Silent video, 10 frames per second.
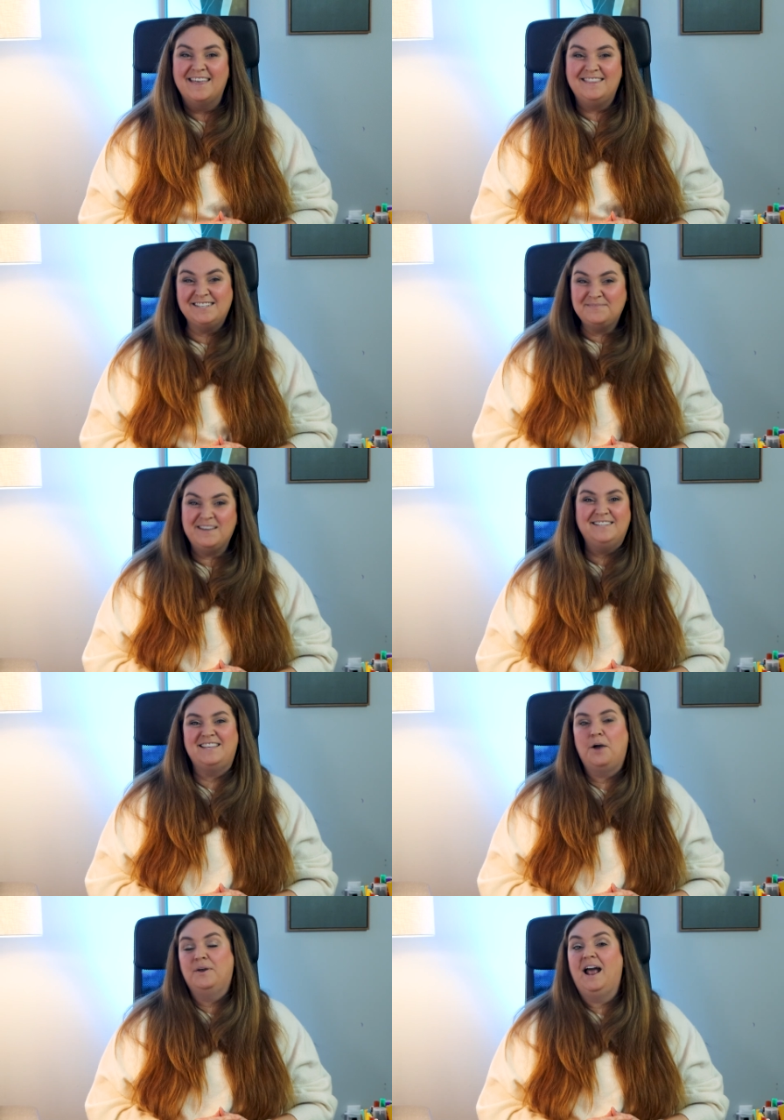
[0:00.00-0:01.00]
This means
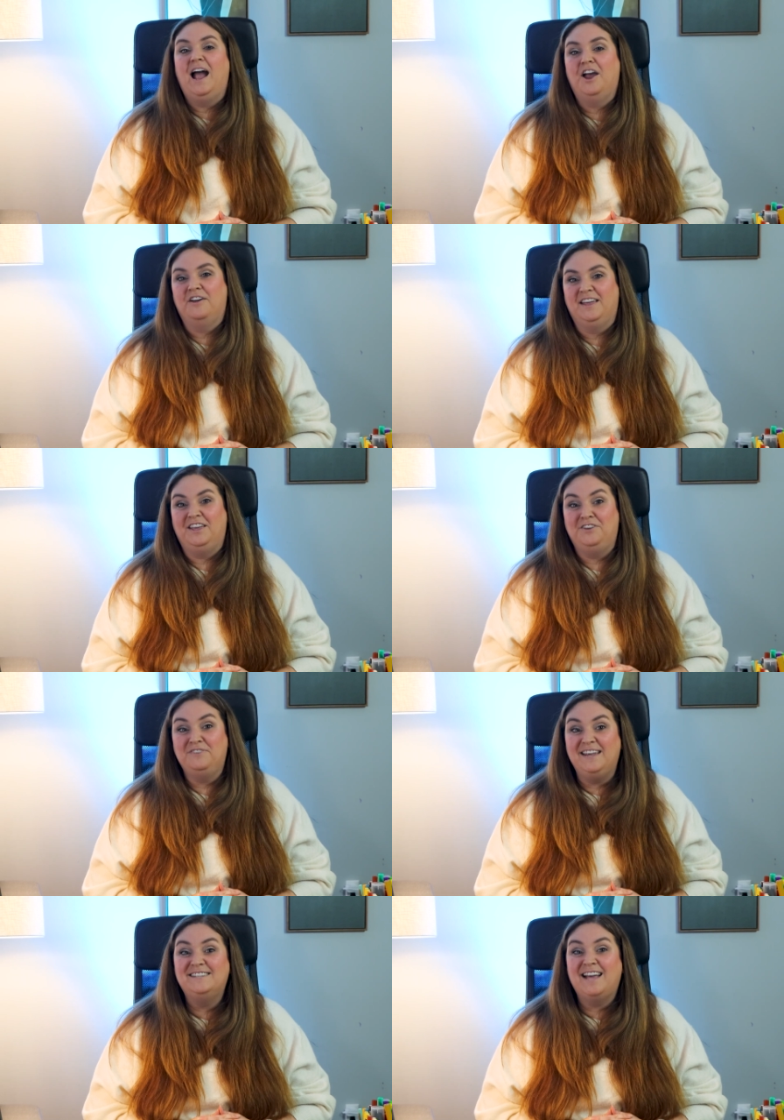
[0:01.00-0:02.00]
that when hiring, you
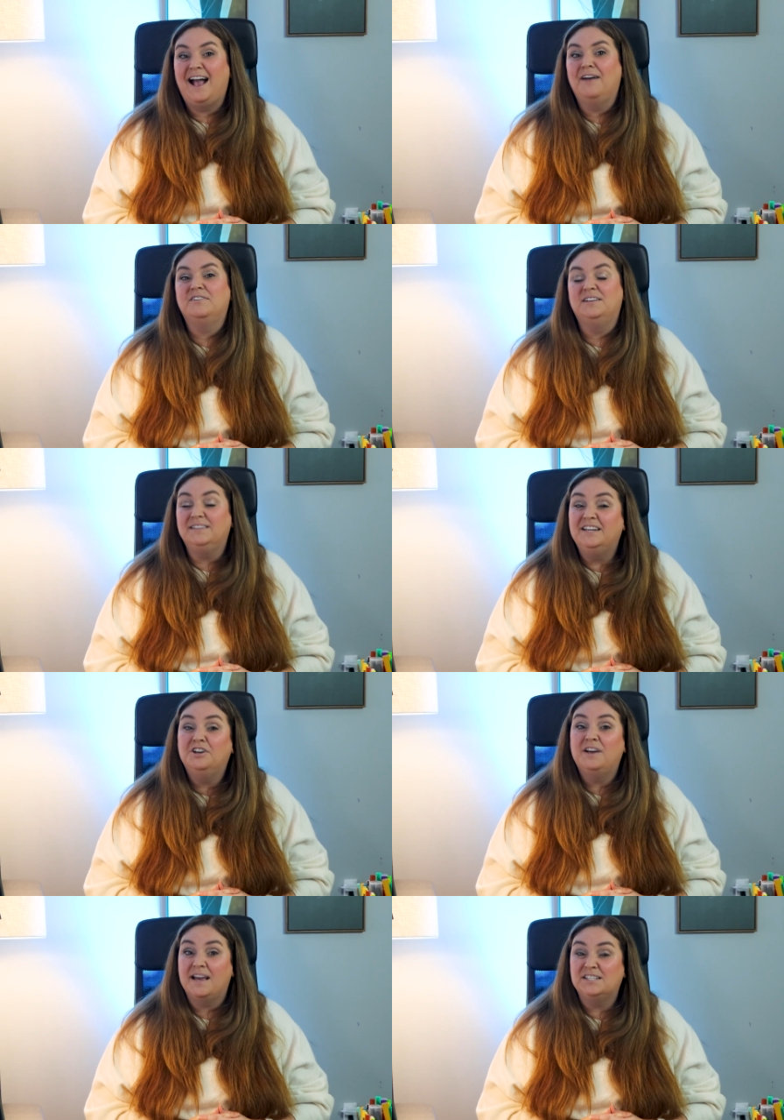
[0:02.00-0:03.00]
need to have
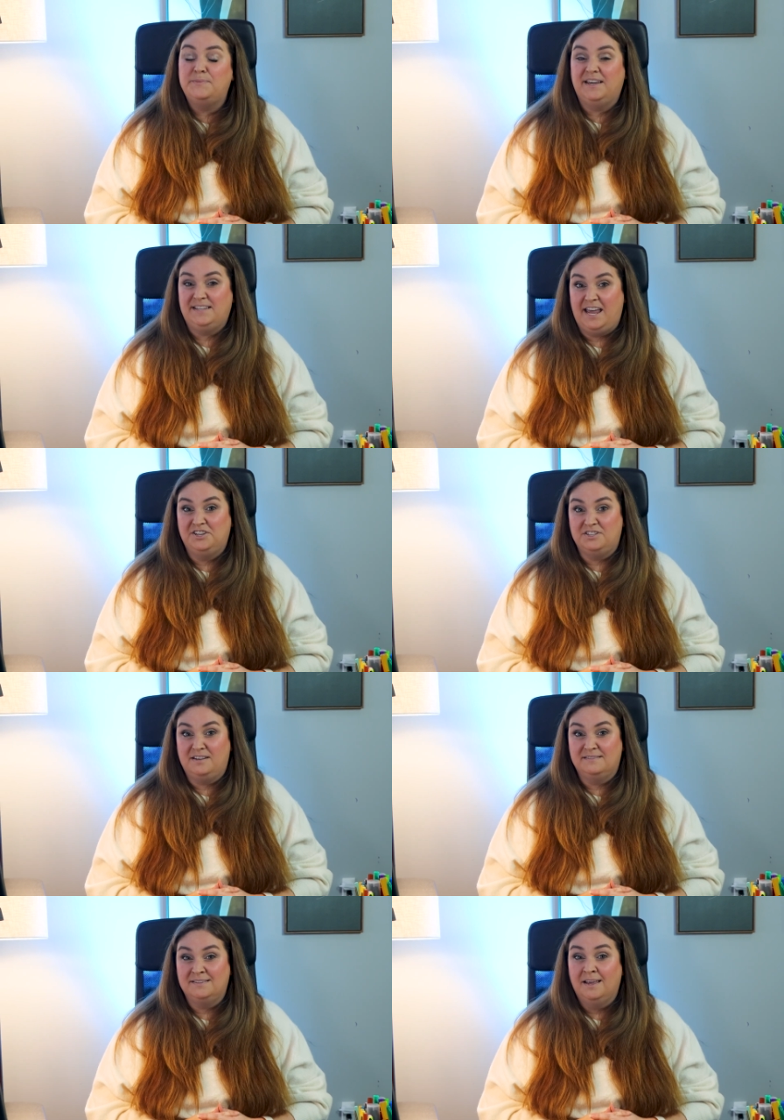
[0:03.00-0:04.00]
clear
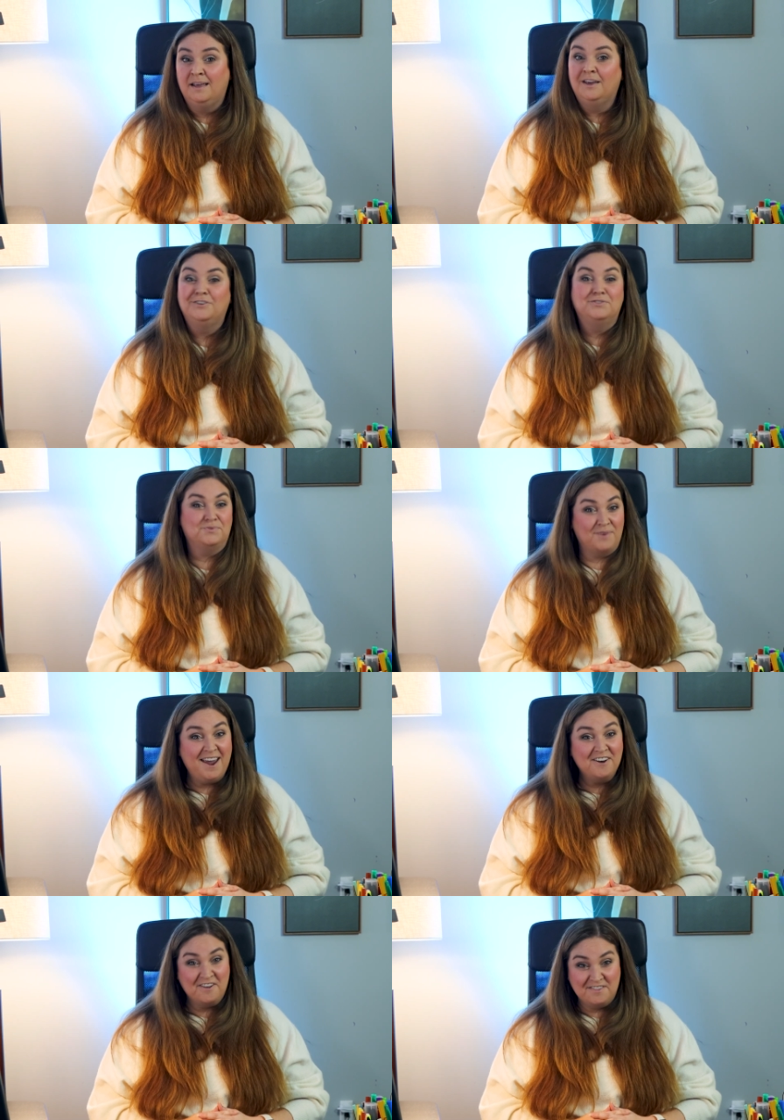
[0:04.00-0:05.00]
expectations,
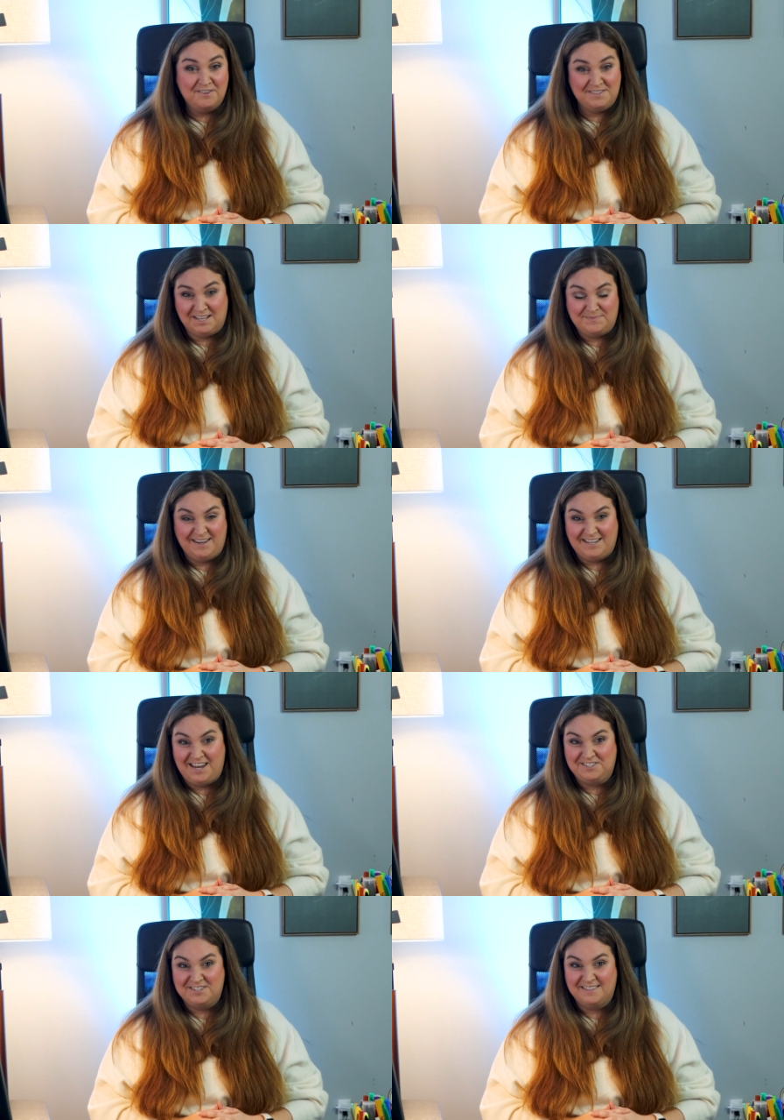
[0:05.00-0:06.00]
train on those
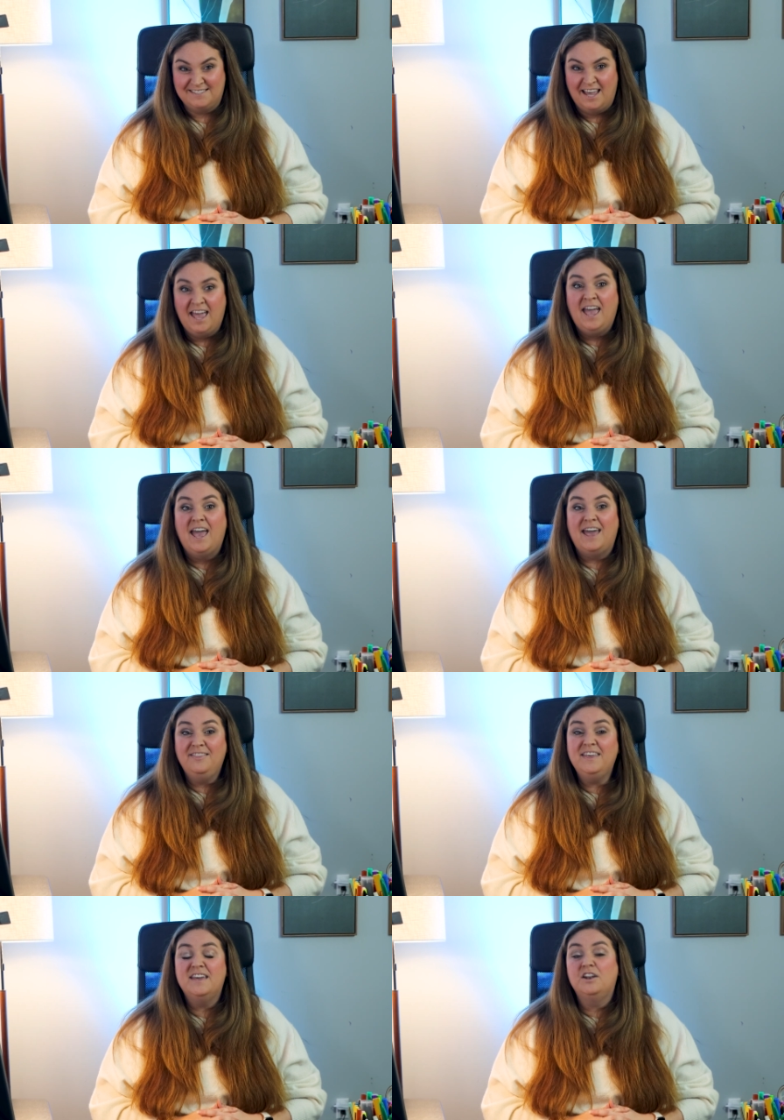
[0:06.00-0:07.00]
expectations,
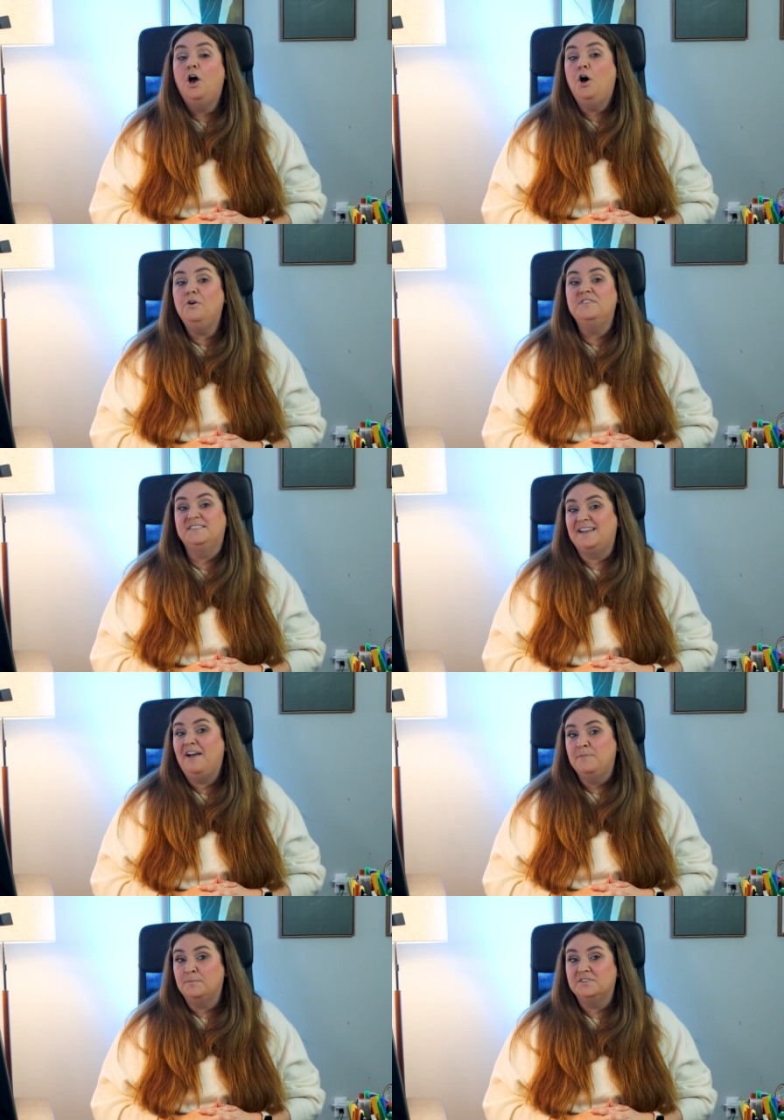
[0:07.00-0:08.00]
and then hold the
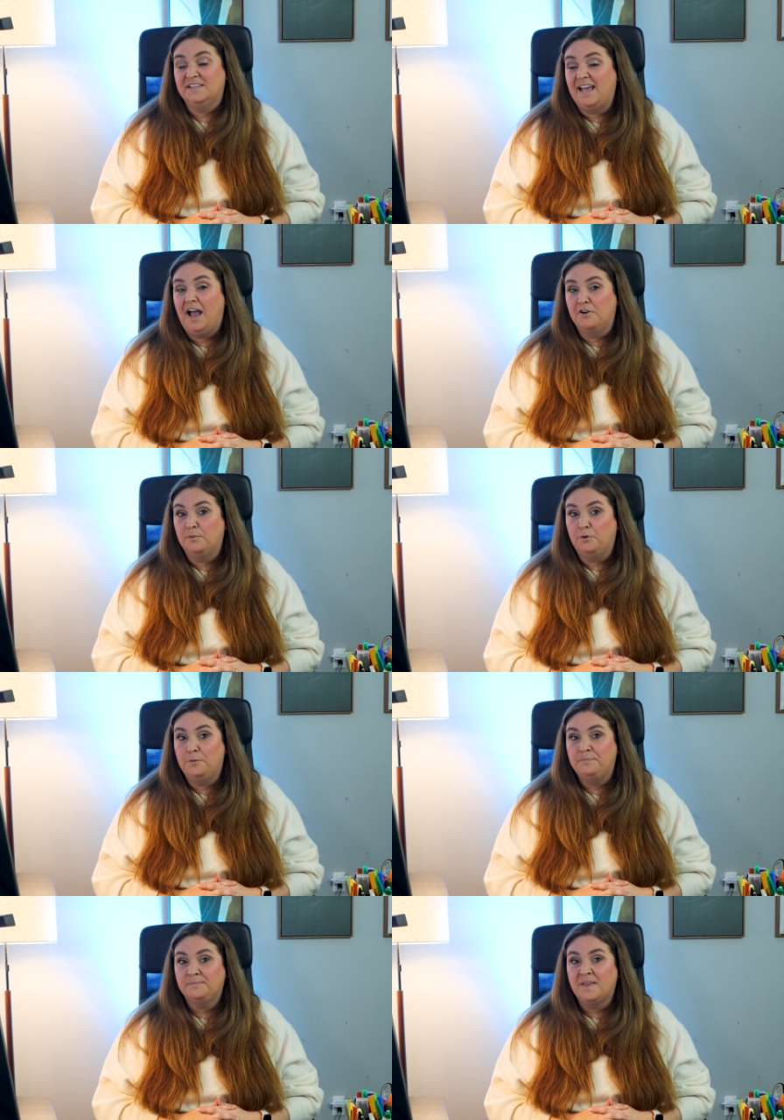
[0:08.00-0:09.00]
staff members accountable.